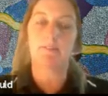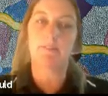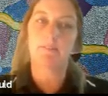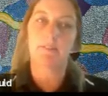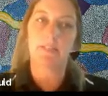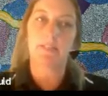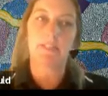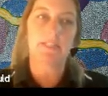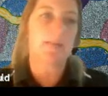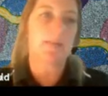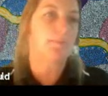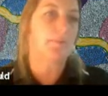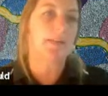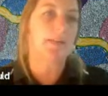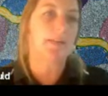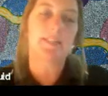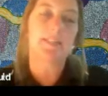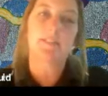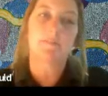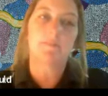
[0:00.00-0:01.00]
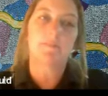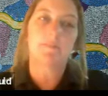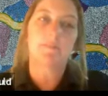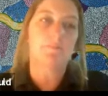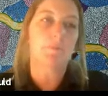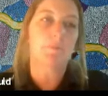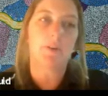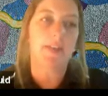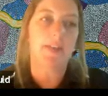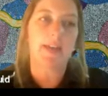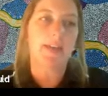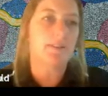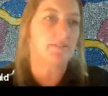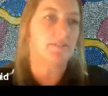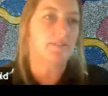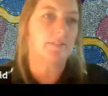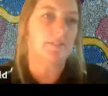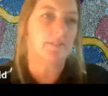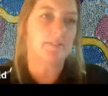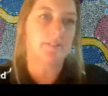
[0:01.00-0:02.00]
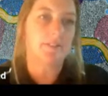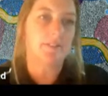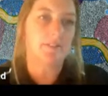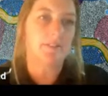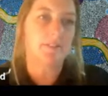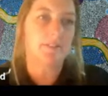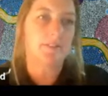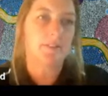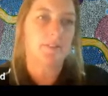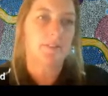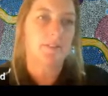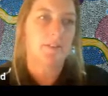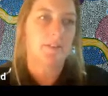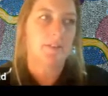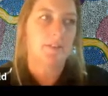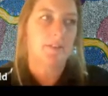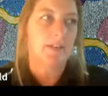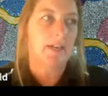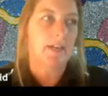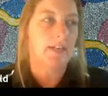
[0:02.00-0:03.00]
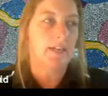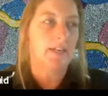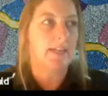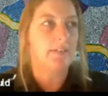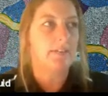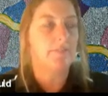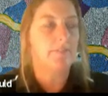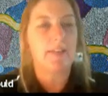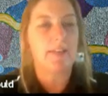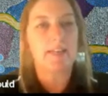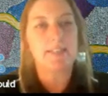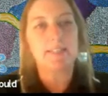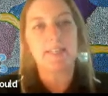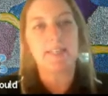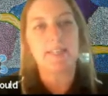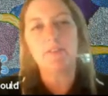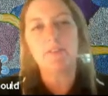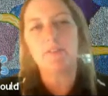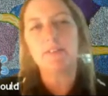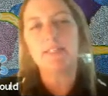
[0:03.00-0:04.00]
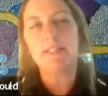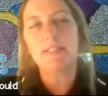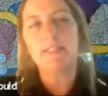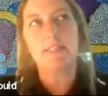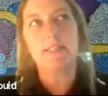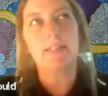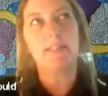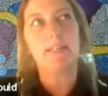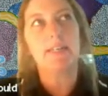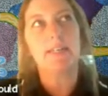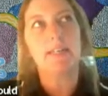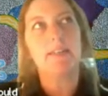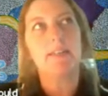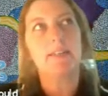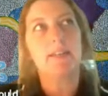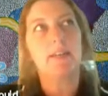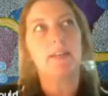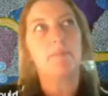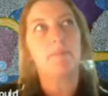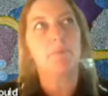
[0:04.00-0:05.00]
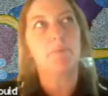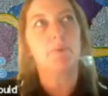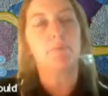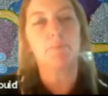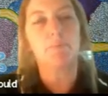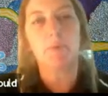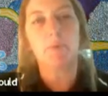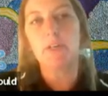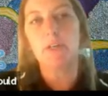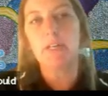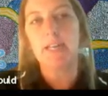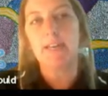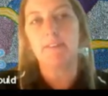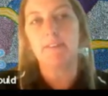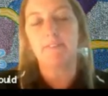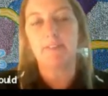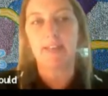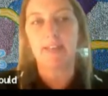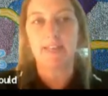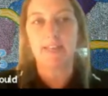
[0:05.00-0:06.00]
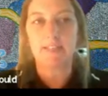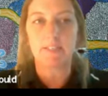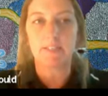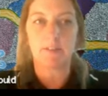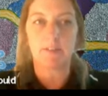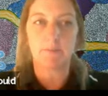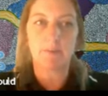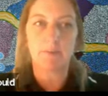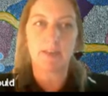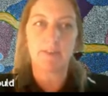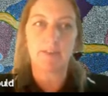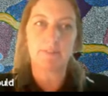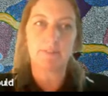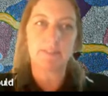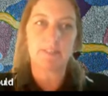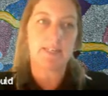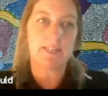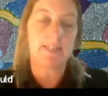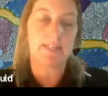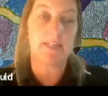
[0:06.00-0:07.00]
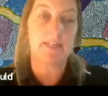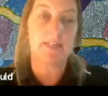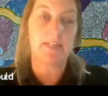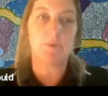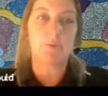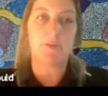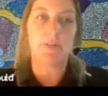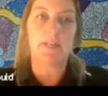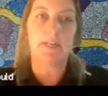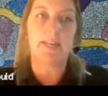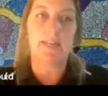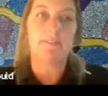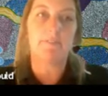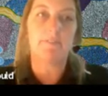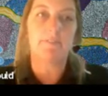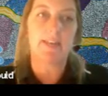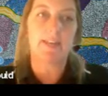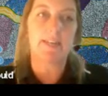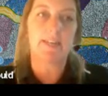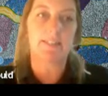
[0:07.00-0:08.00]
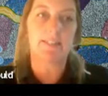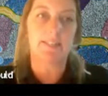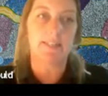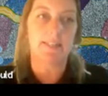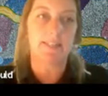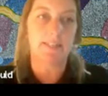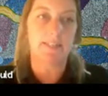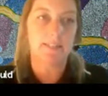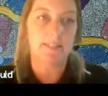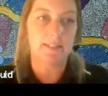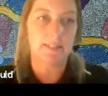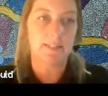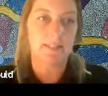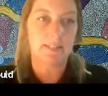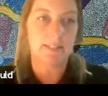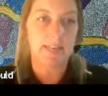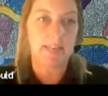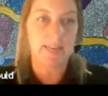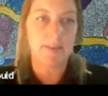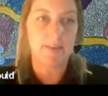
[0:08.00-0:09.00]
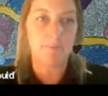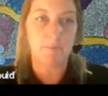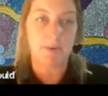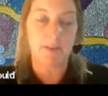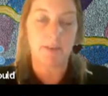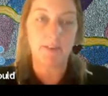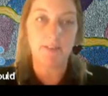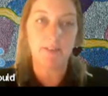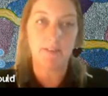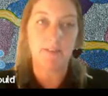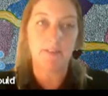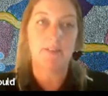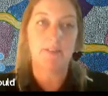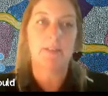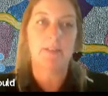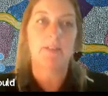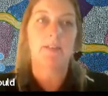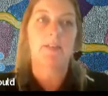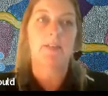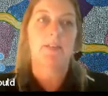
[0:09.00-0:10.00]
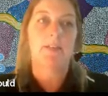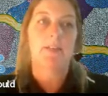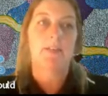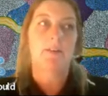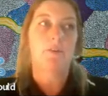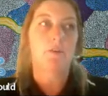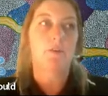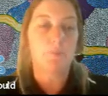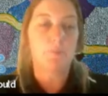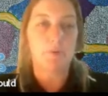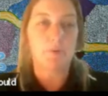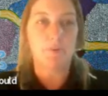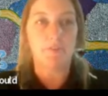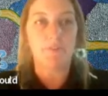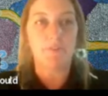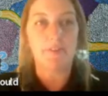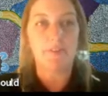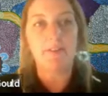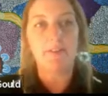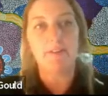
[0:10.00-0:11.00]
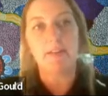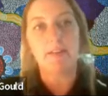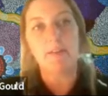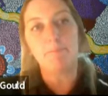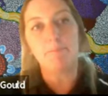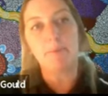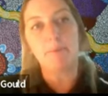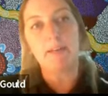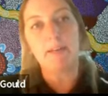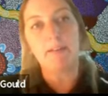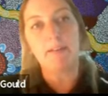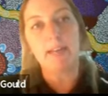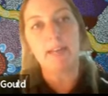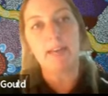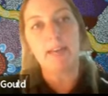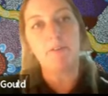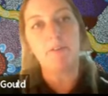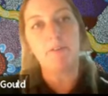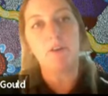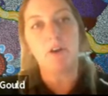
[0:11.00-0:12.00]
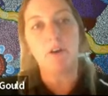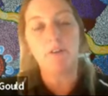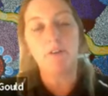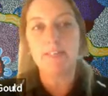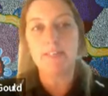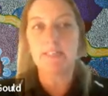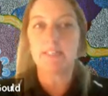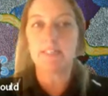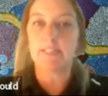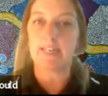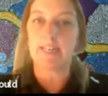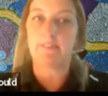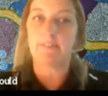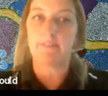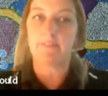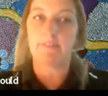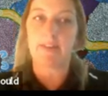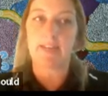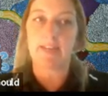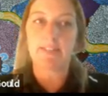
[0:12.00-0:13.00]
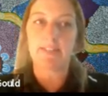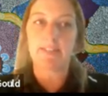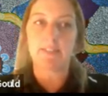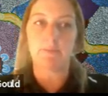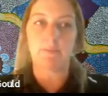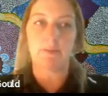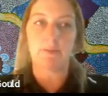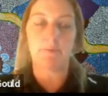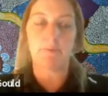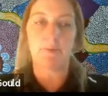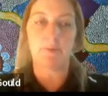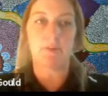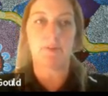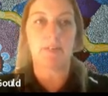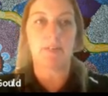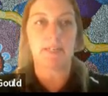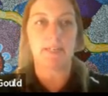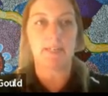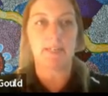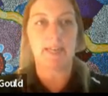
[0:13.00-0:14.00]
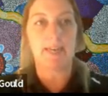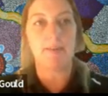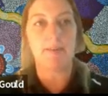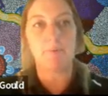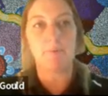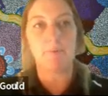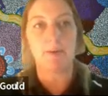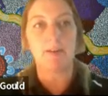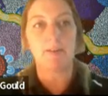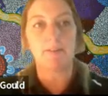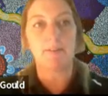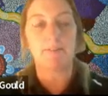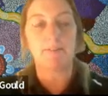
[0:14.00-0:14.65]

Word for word: the Japanese have put a thousand uh, leg flags. Interestingly, they put blue leg flags on and we haven't seen any blue leg flags in Canberra or Port Fairy, but our orange leg flags that we put on in Canberra,